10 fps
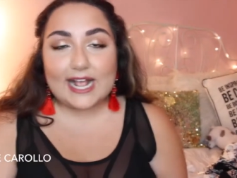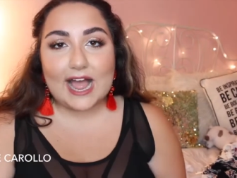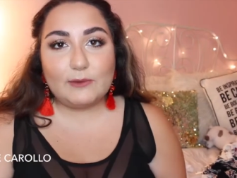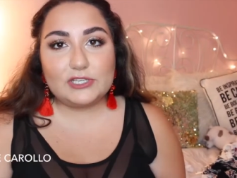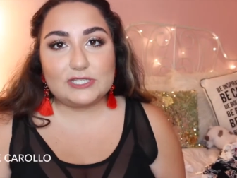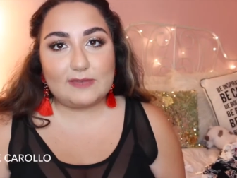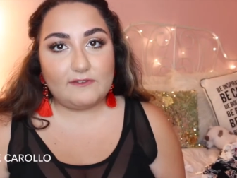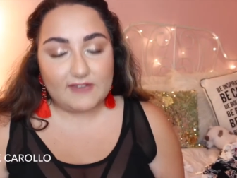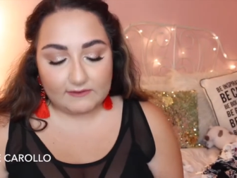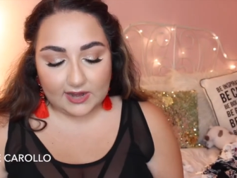I got, which is my
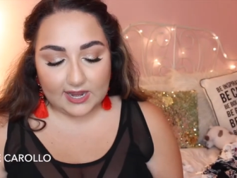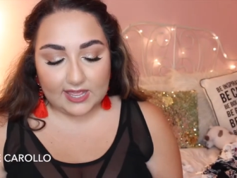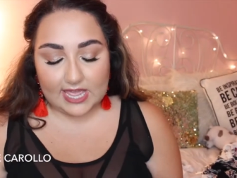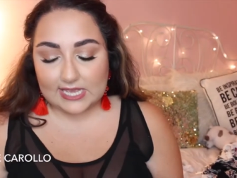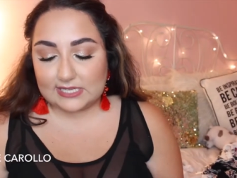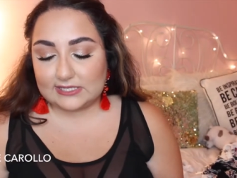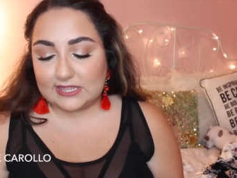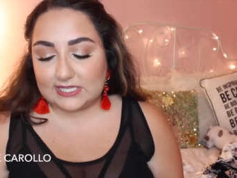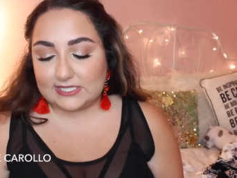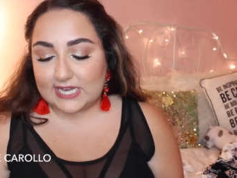favorite, is
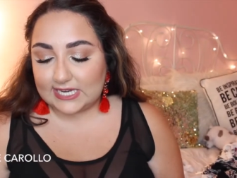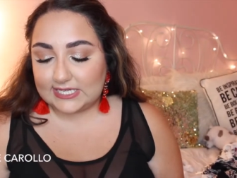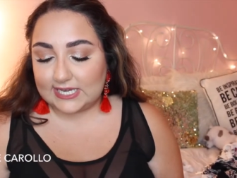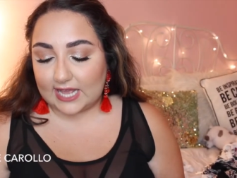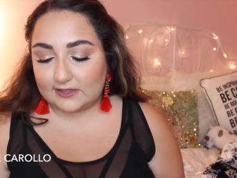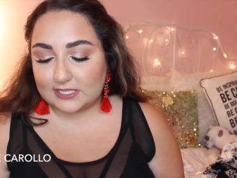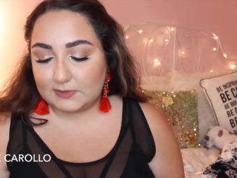this dainty necklace